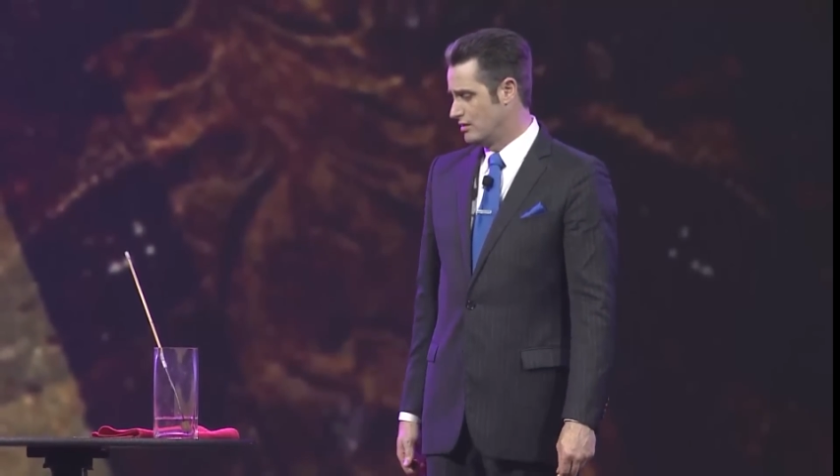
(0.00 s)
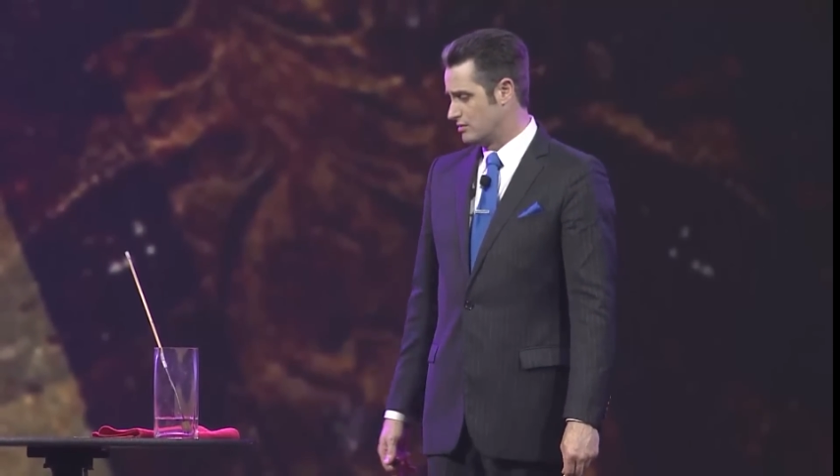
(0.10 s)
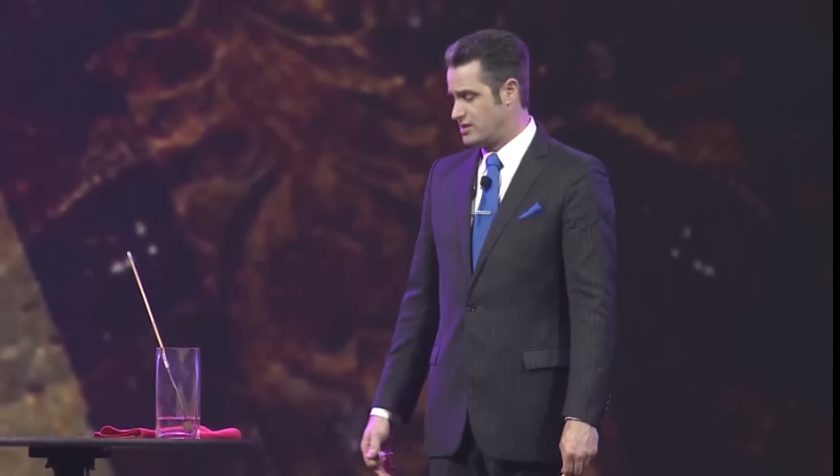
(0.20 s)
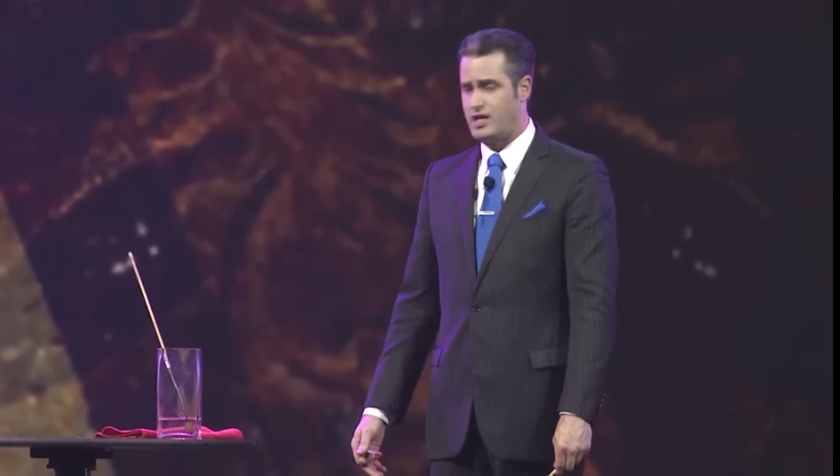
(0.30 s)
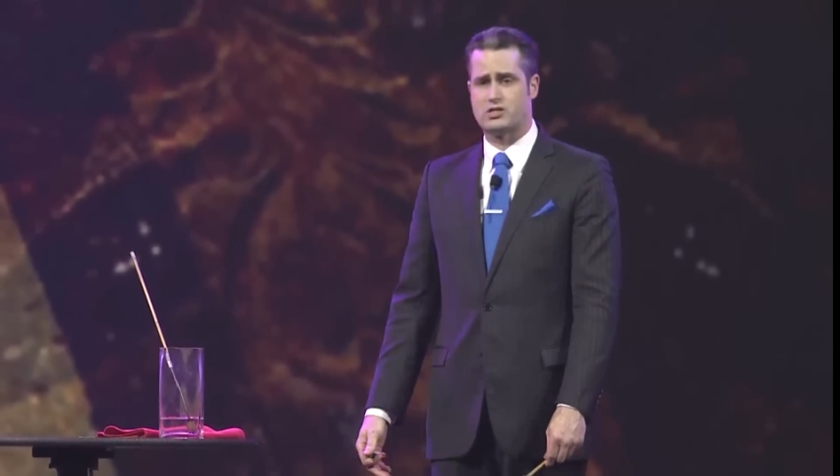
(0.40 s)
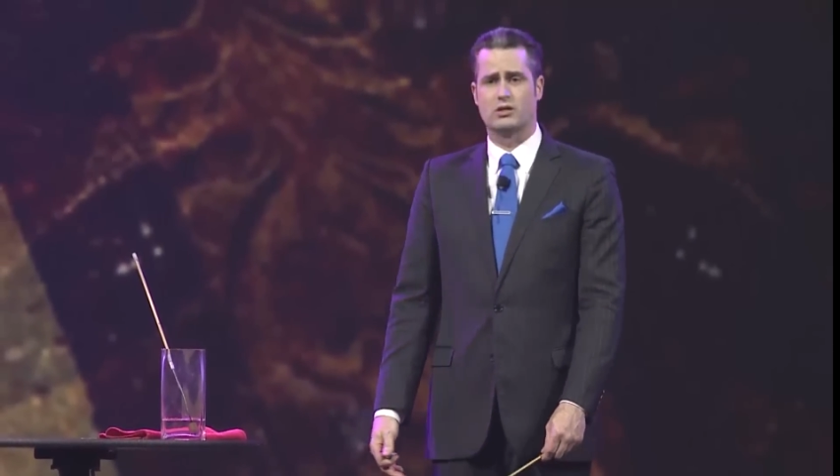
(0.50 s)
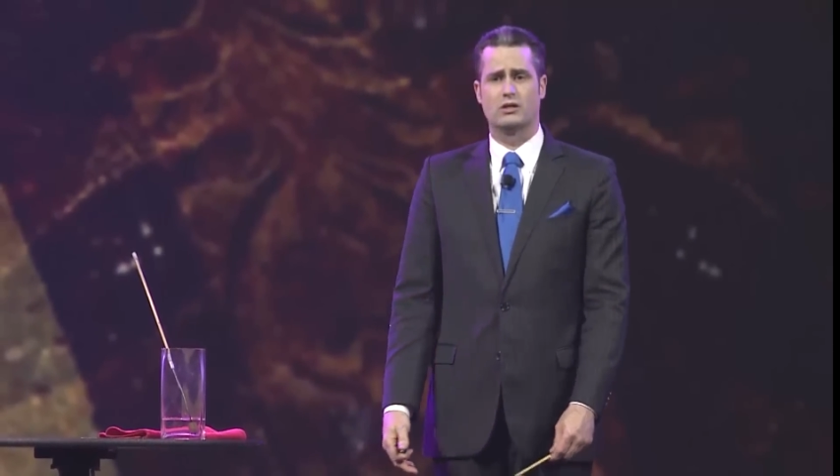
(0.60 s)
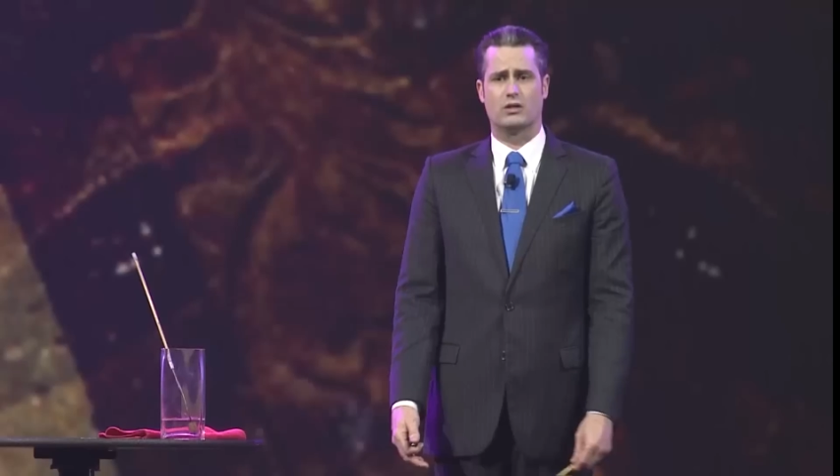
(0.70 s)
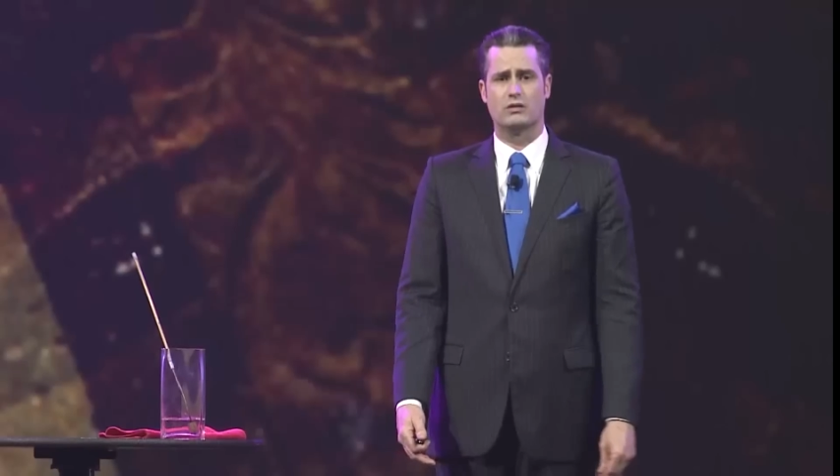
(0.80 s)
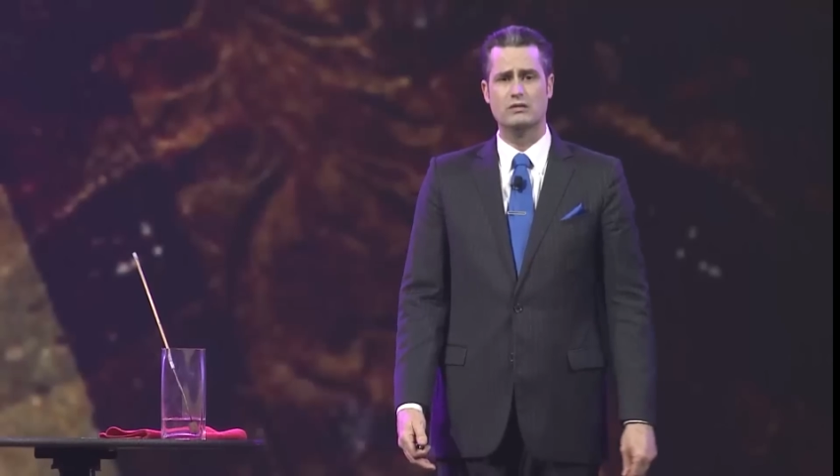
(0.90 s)
diesel
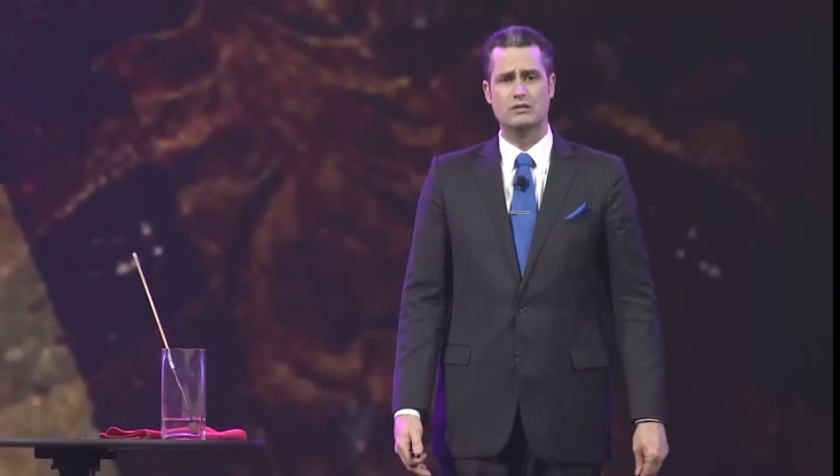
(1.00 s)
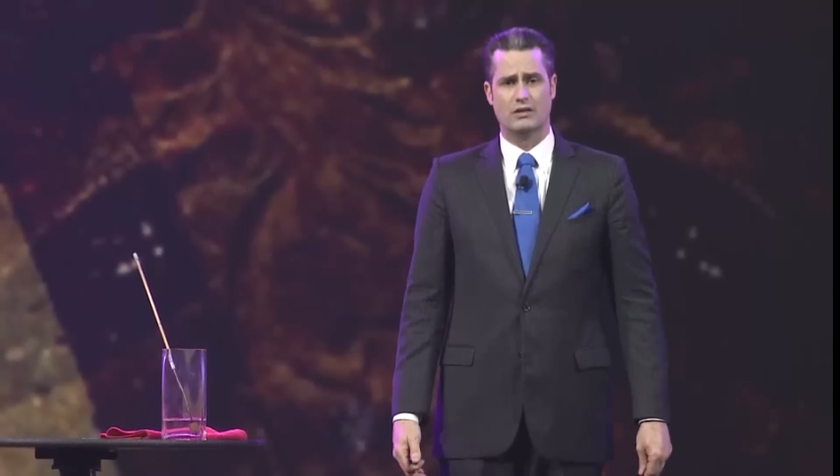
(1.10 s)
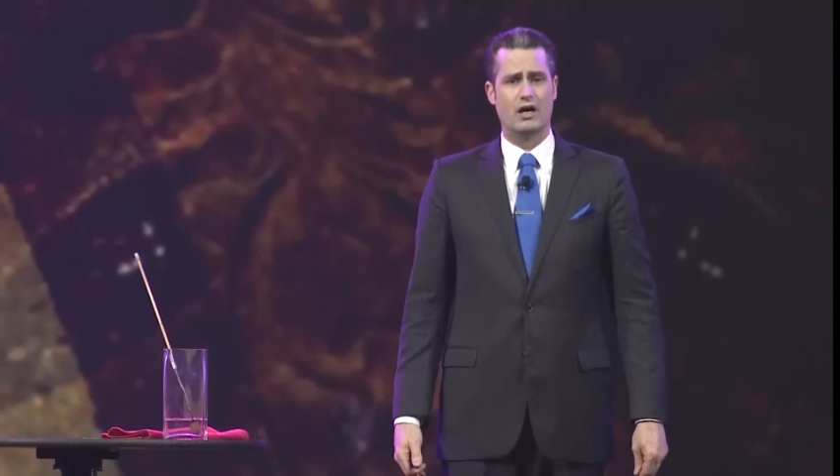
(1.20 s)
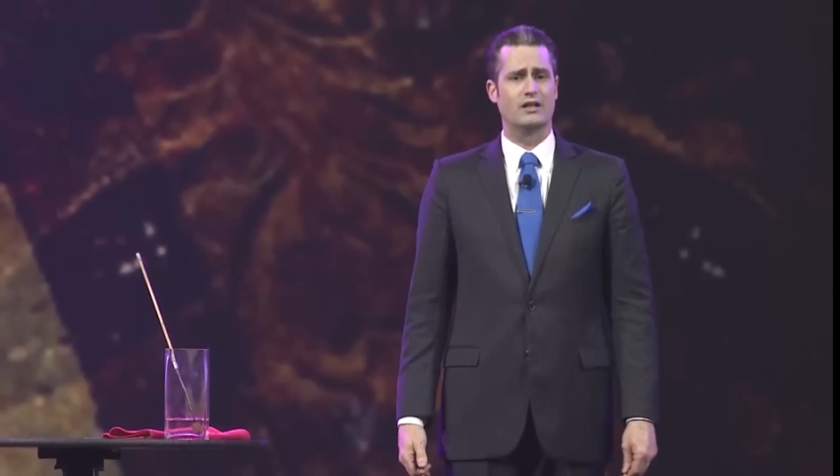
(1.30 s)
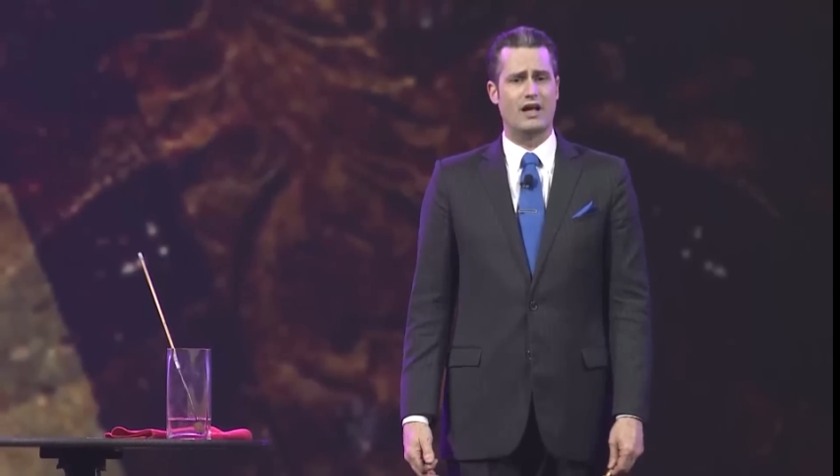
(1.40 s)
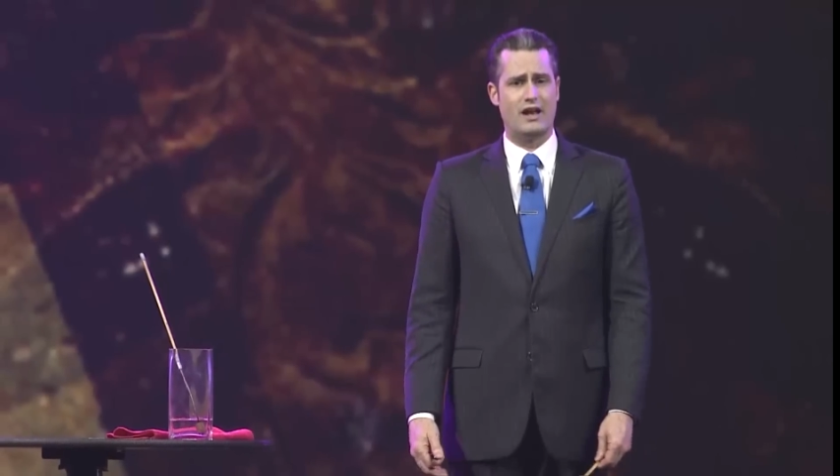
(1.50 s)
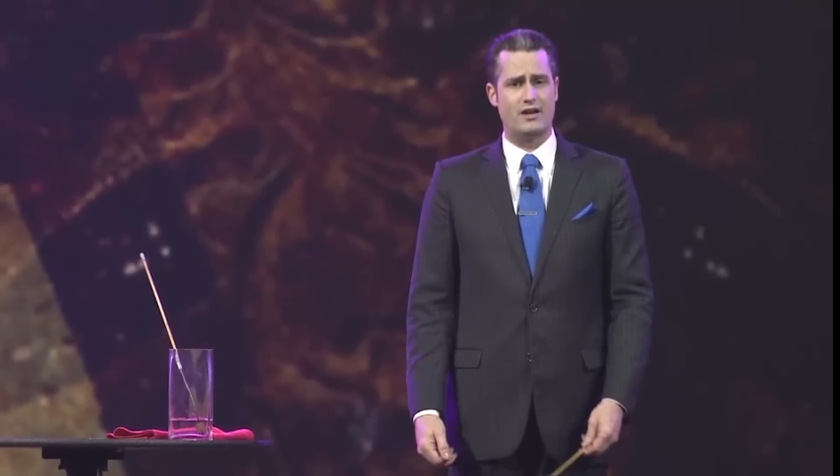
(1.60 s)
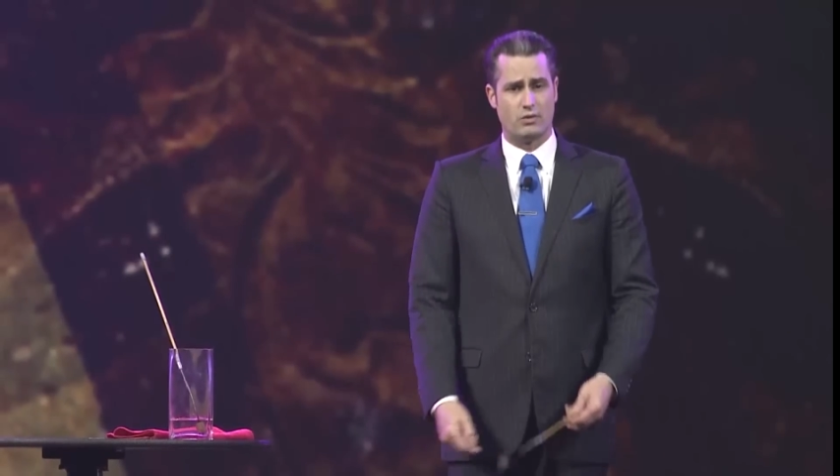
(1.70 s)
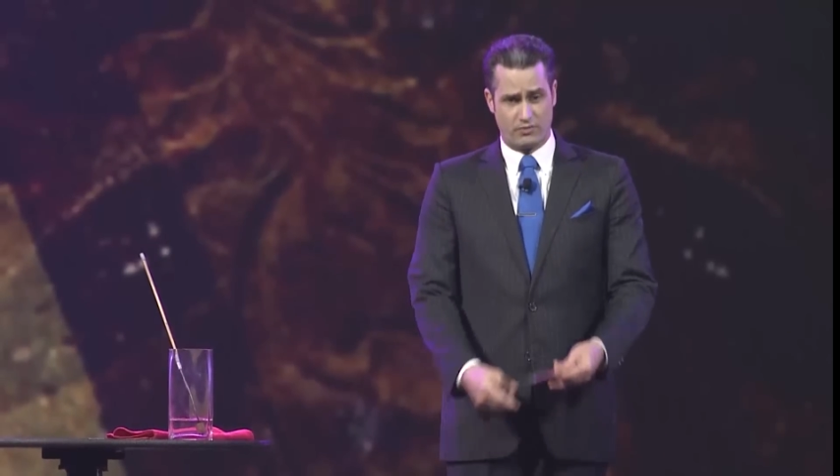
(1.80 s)
or unleaded or